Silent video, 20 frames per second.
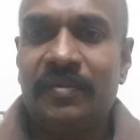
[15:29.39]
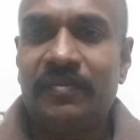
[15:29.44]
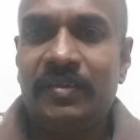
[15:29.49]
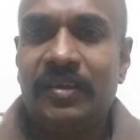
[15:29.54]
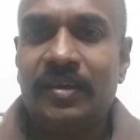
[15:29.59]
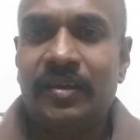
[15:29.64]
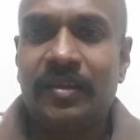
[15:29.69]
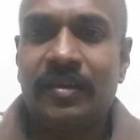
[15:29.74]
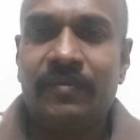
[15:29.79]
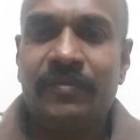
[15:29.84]

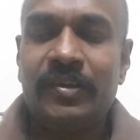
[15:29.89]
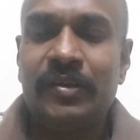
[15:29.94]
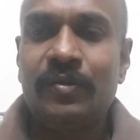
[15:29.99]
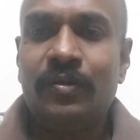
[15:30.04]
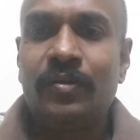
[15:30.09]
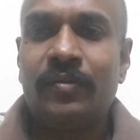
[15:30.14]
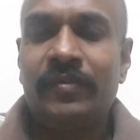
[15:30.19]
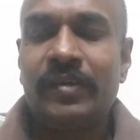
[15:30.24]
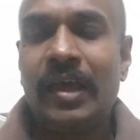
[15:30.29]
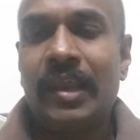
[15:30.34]
We
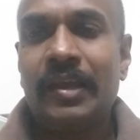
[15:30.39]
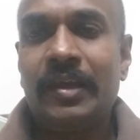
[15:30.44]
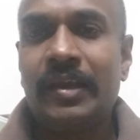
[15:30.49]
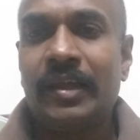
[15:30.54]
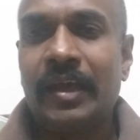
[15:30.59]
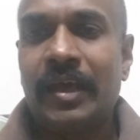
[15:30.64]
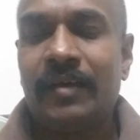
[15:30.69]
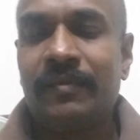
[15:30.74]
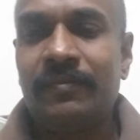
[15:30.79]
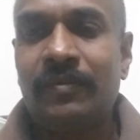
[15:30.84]
know we already
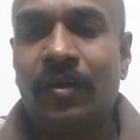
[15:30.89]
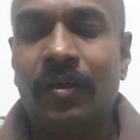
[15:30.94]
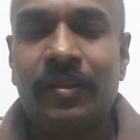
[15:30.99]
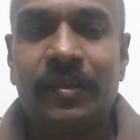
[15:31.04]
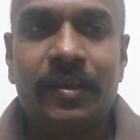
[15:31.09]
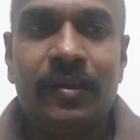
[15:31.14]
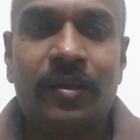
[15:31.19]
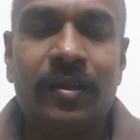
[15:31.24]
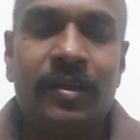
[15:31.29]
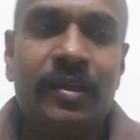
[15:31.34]
have all
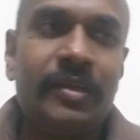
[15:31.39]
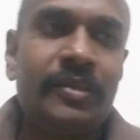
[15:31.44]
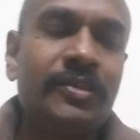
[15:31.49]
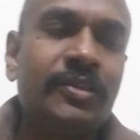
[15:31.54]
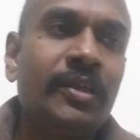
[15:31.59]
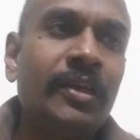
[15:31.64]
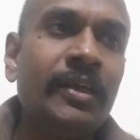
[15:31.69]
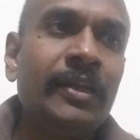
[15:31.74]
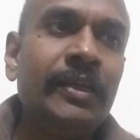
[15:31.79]
the knowledge,